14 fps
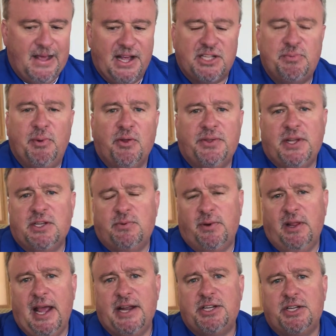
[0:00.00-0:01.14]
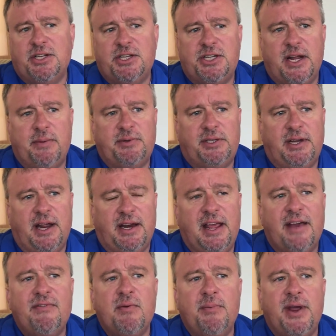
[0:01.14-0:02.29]
It's built these relationships and
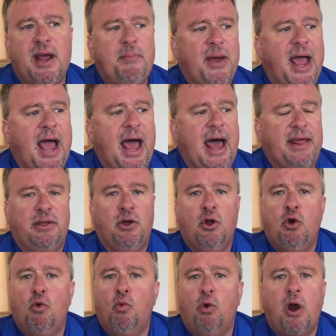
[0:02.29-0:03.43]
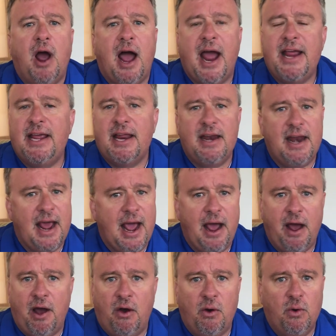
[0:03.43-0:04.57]
given me a path where I can
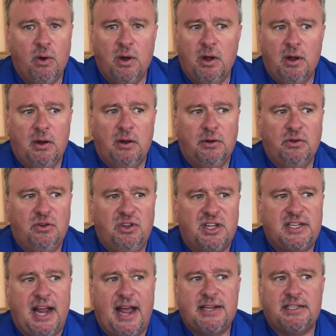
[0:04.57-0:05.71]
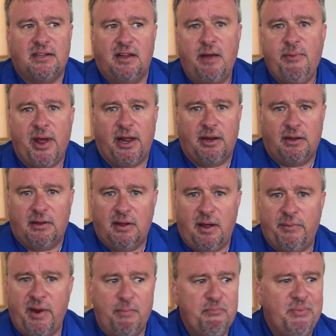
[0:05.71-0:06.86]
now, the sky's the limit. I
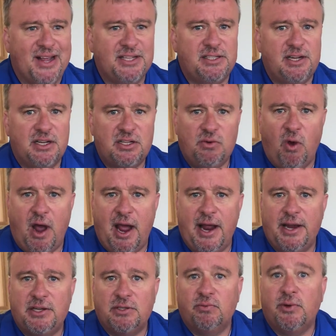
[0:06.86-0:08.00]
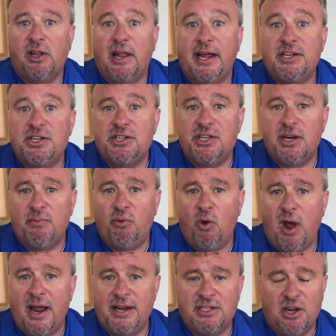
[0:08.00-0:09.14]
mean, business-wise,
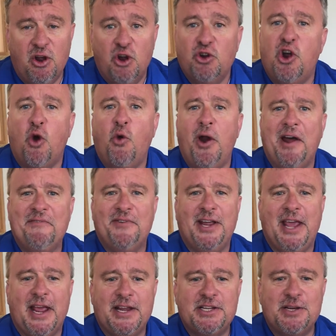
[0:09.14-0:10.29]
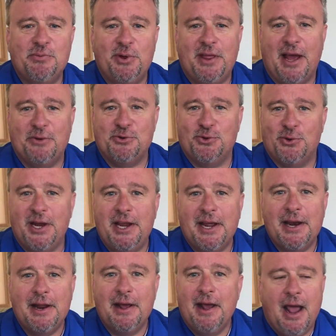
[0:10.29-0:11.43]
relationship-wise, going on vacation without
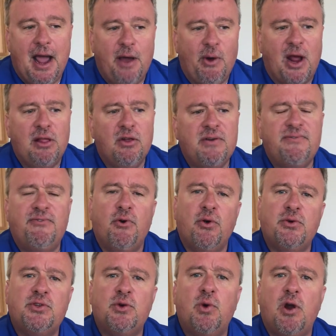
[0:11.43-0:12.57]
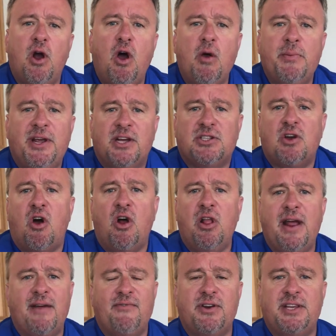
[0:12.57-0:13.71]
drinking, I look forward to it all because all
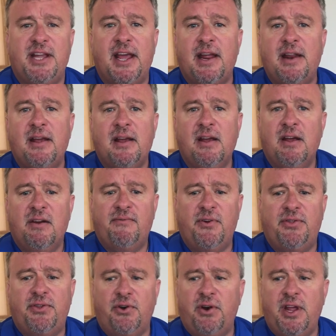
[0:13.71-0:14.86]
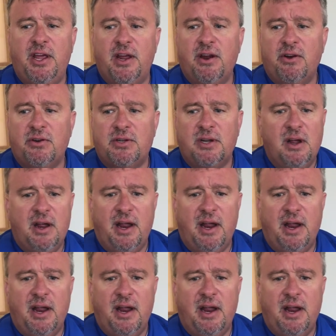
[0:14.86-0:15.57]
I ever did for 30 years